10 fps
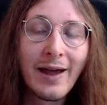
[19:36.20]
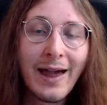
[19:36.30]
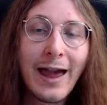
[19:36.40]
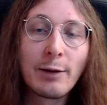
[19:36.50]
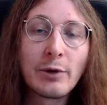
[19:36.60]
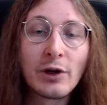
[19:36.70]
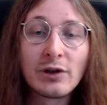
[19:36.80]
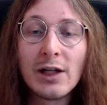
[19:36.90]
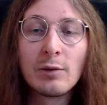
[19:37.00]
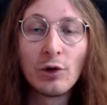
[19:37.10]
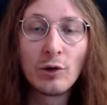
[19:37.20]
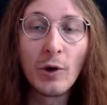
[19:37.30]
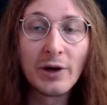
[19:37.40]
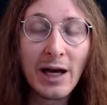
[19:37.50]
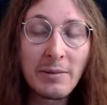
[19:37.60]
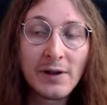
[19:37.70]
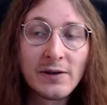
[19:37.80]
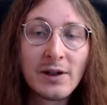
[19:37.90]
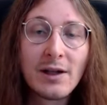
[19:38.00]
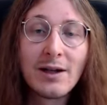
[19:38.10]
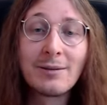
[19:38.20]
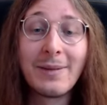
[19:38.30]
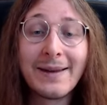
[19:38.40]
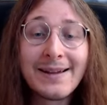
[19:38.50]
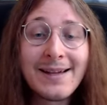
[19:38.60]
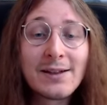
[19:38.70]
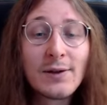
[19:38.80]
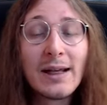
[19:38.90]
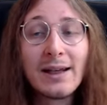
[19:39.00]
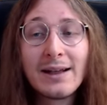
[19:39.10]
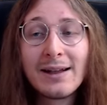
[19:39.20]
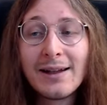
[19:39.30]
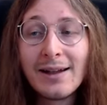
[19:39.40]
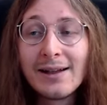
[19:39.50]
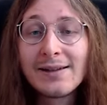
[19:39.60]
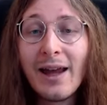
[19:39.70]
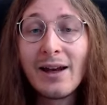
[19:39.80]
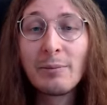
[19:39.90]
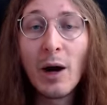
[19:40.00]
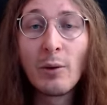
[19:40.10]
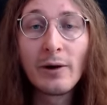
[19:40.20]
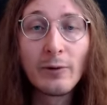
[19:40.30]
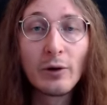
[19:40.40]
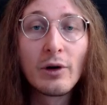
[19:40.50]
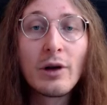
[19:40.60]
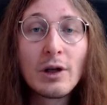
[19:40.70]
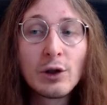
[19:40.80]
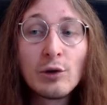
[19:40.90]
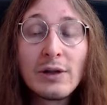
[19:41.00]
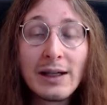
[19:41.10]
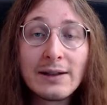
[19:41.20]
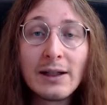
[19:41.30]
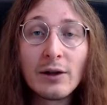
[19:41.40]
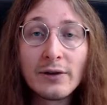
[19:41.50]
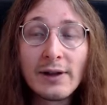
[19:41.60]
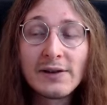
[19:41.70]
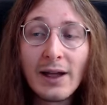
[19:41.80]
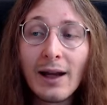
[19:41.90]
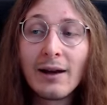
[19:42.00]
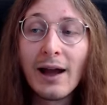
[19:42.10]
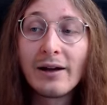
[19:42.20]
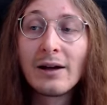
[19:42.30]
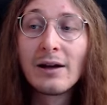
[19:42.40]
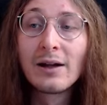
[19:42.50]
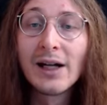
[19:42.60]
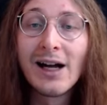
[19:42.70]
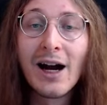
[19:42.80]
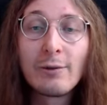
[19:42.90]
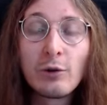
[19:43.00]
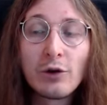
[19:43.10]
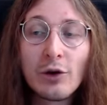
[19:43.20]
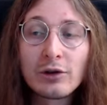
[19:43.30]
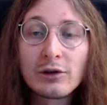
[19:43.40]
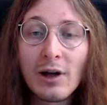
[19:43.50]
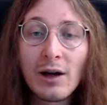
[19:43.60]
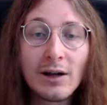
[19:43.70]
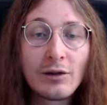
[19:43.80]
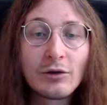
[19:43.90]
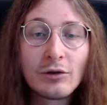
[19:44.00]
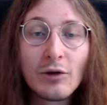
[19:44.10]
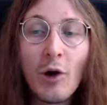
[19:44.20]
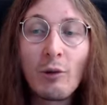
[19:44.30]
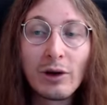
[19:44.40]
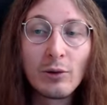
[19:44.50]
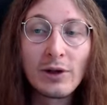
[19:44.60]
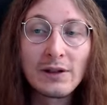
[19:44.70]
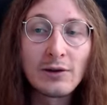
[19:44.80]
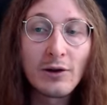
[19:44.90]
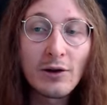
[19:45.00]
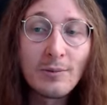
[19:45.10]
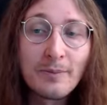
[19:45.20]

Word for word: help your team do more damage, but there's actually insanely powerful utility on this skill, and I will not overlook it at all.